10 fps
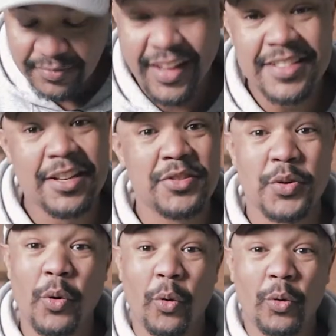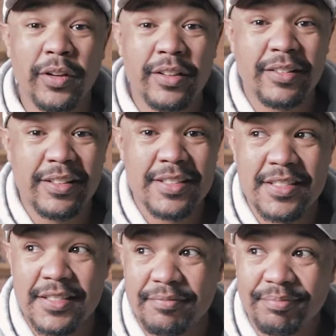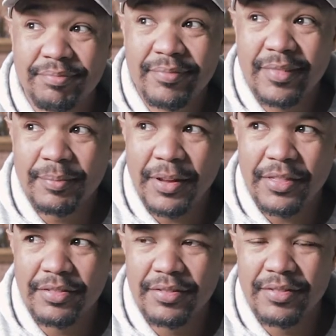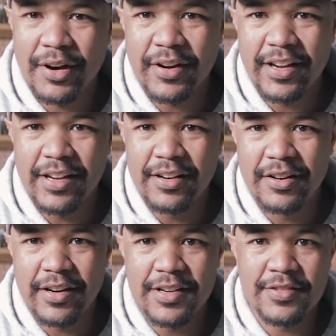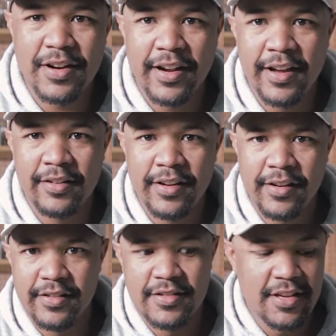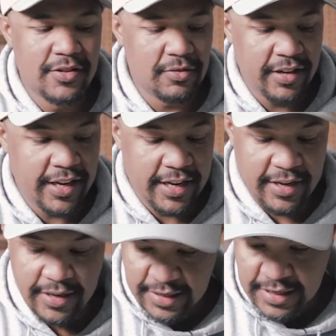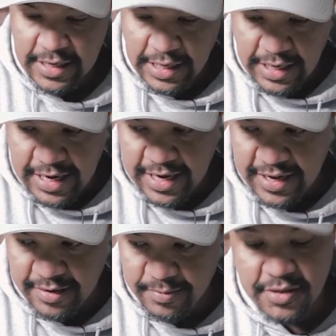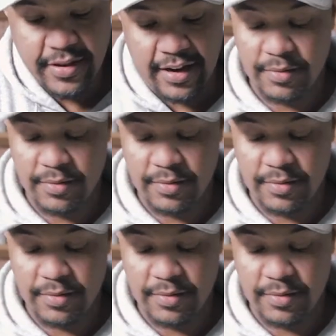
It's also cold. It's what, 30 degrees right now here in central Indiana. So that